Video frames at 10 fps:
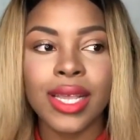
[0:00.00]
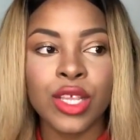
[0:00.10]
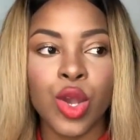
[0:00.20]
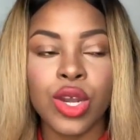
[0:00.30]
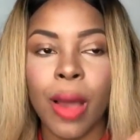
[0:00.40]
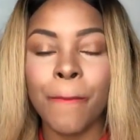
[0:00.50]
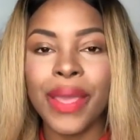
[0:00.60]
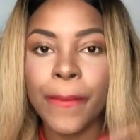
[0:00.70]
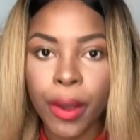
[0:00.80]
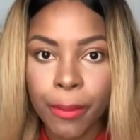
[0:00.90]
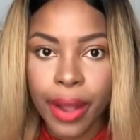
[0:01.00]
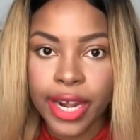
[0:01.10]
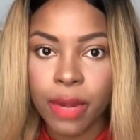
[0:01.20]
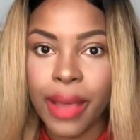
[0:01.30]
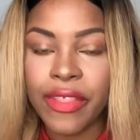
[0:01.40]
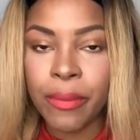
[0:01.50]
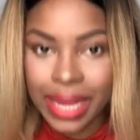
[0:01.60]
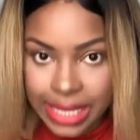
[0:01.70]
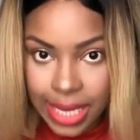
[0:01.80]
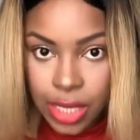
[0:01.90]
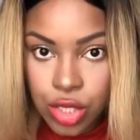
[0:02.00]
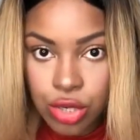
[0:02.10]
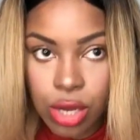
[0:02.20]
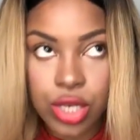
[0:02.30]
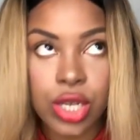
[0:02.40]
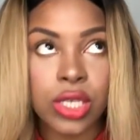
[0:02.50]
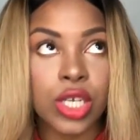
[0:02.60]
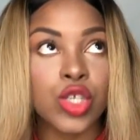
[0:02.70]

you're not being bombarded by the masculine structures.